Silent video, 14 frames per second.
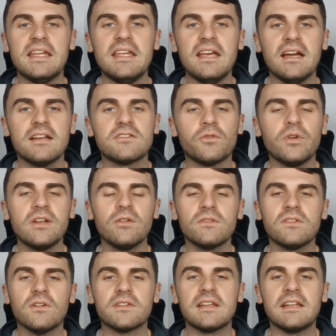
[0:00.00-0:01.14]
eHang has already
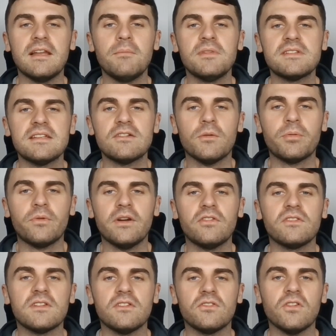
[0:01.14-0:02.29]
conducted limited
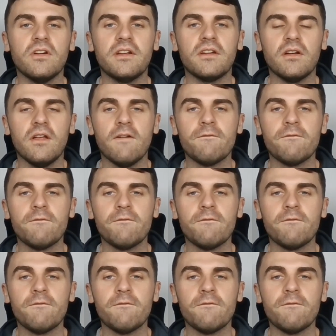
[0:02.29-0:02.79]
operations in China,